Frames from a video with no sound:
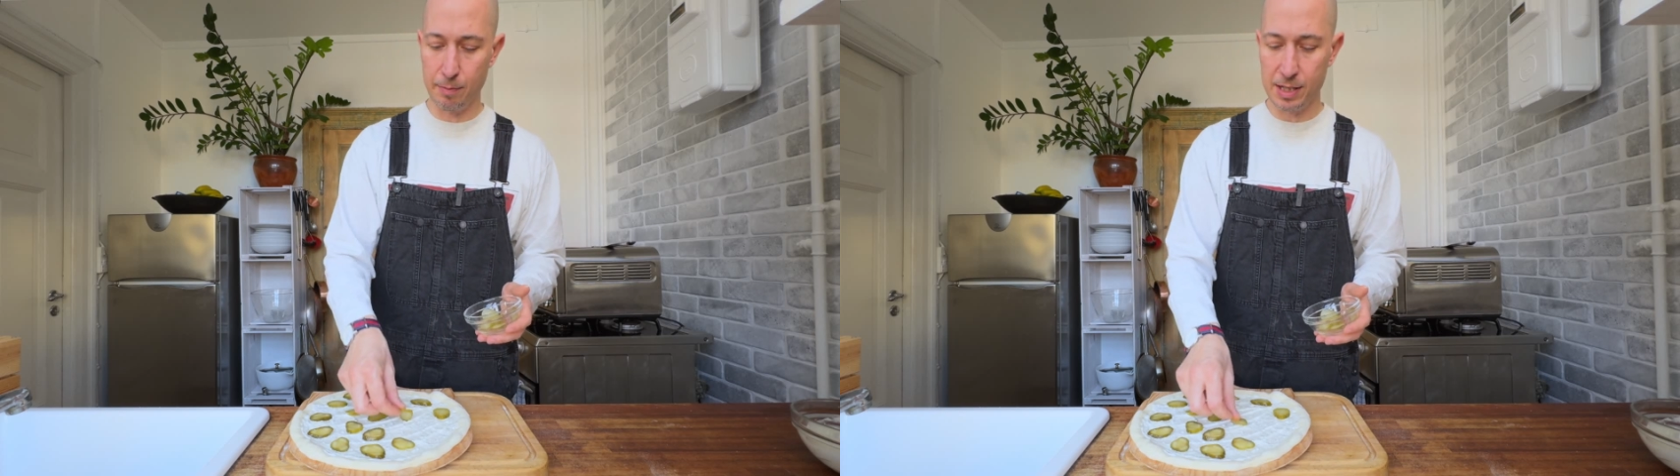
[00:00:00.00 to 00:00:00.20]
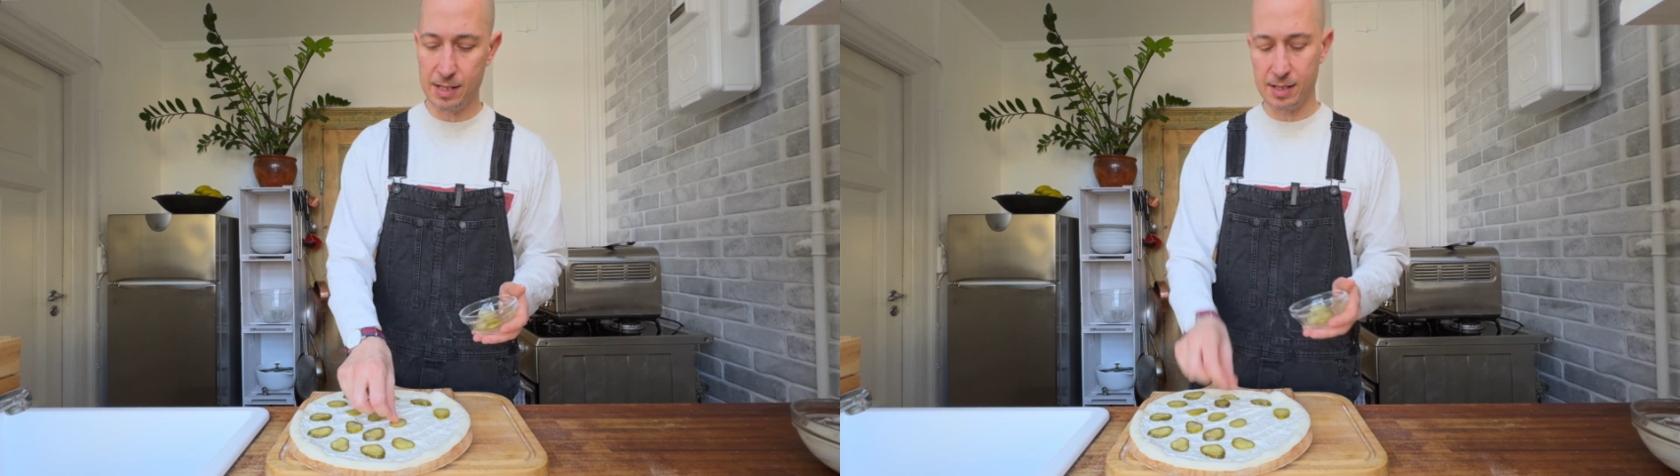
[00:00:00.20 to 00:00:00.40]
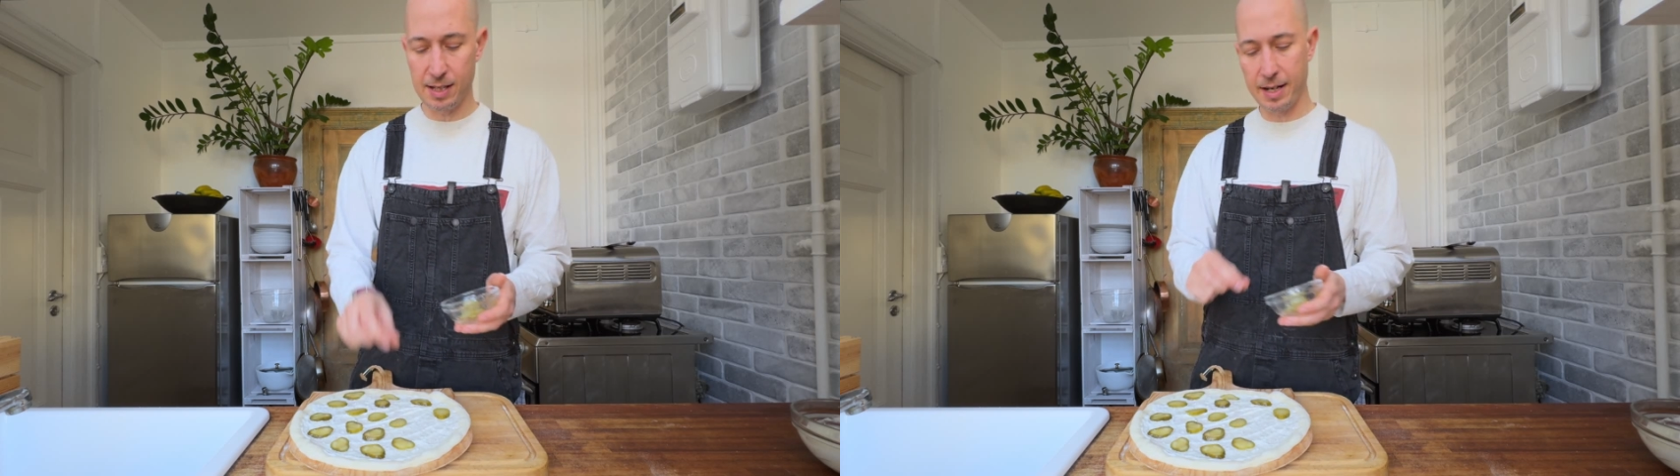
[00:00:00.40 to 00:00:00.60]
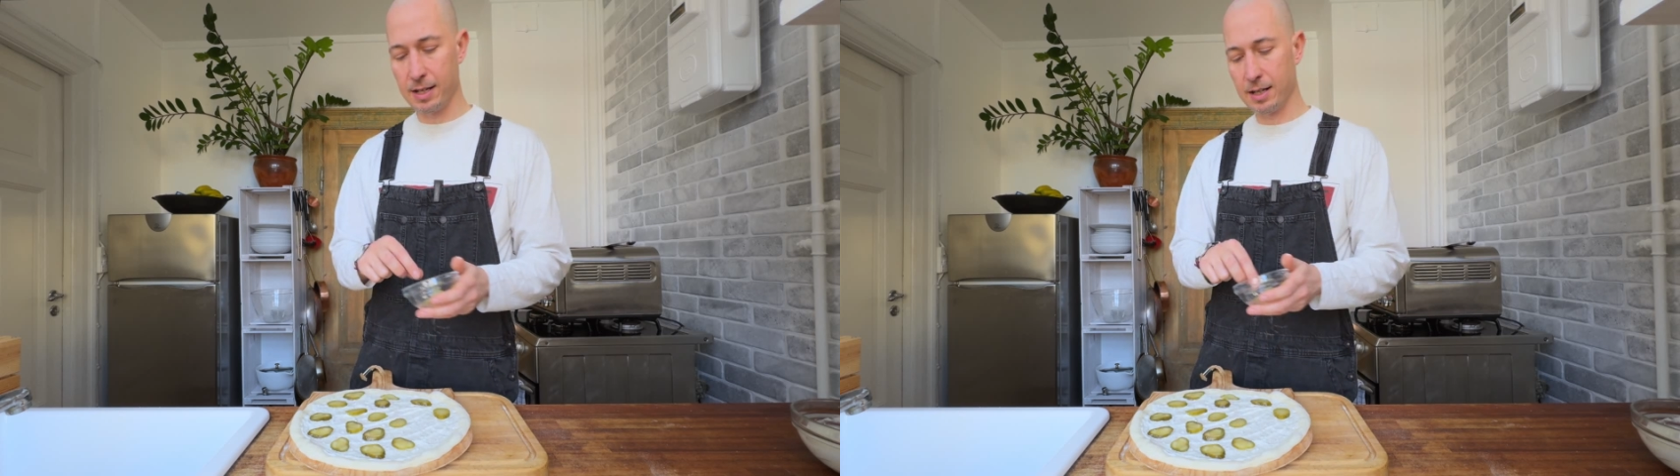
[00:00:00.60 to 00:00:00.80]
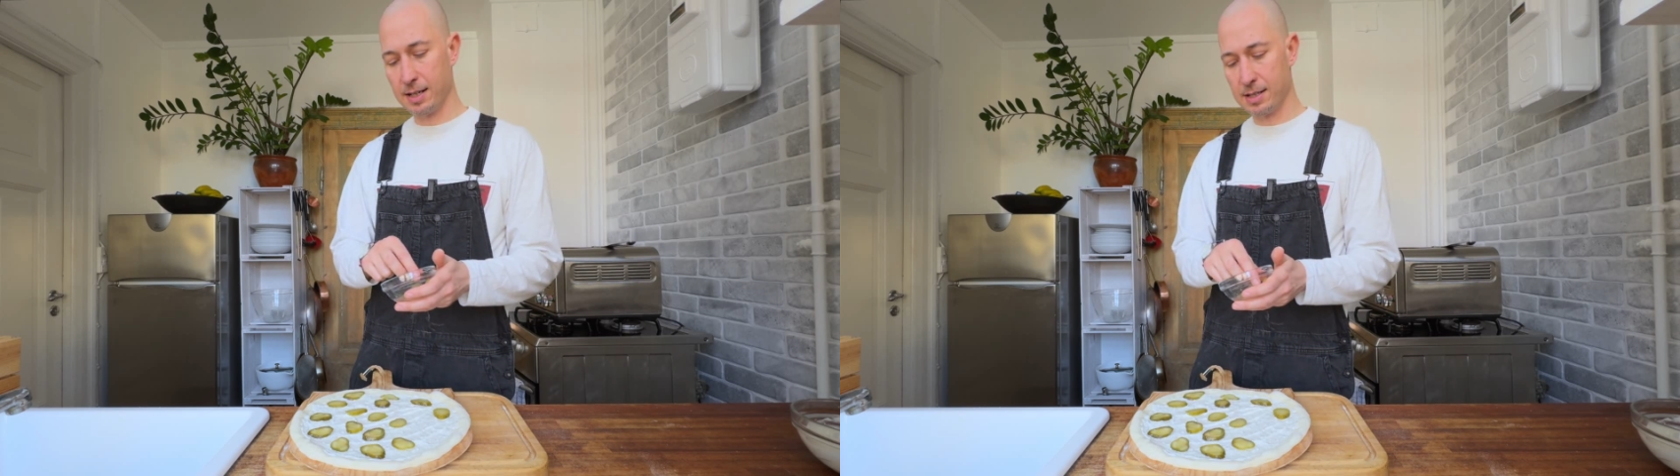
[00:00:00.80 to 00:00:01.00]
pizza
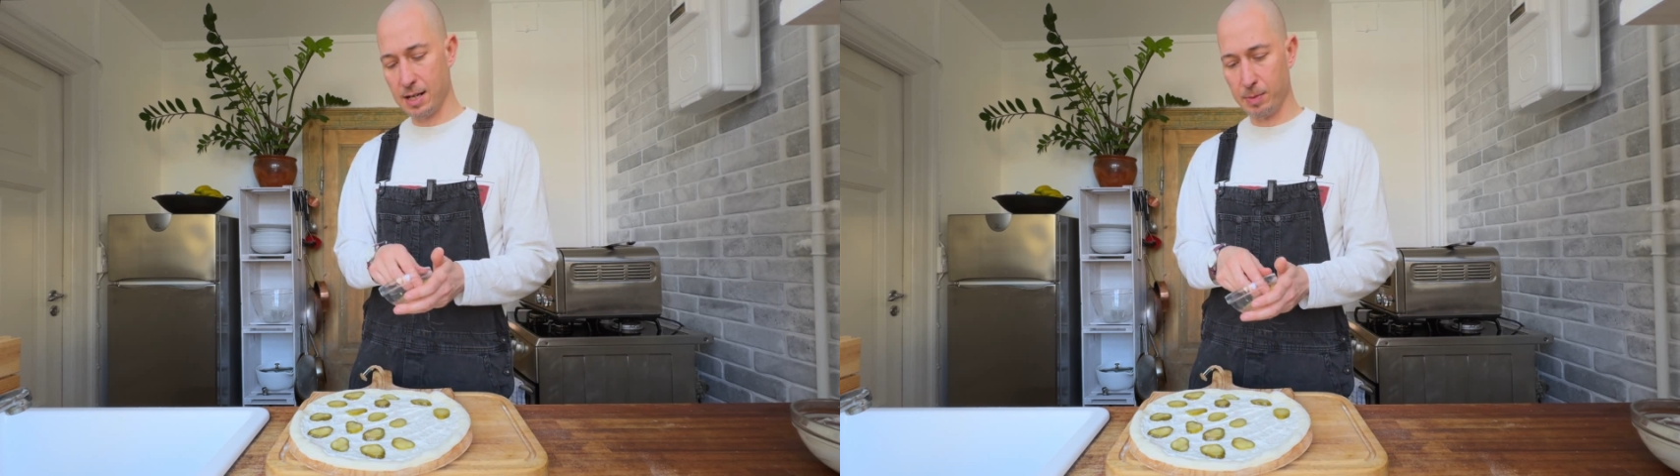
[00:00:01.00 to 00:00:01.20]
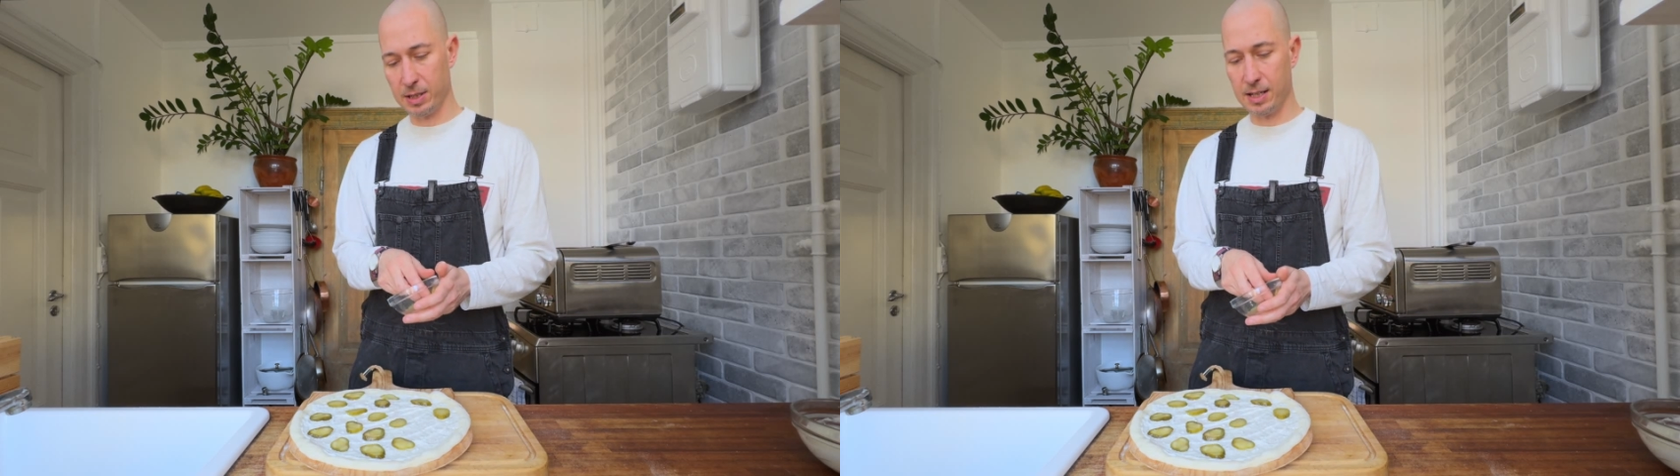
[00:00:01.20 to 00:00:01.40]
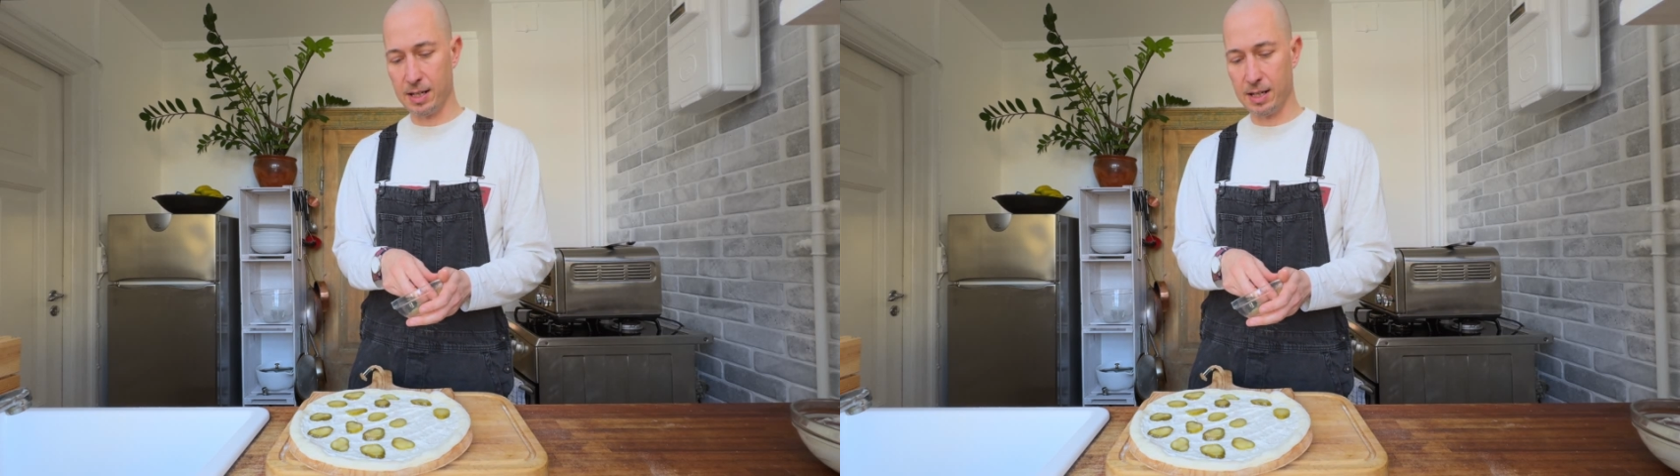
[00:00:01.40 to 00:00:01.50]
setting and some at the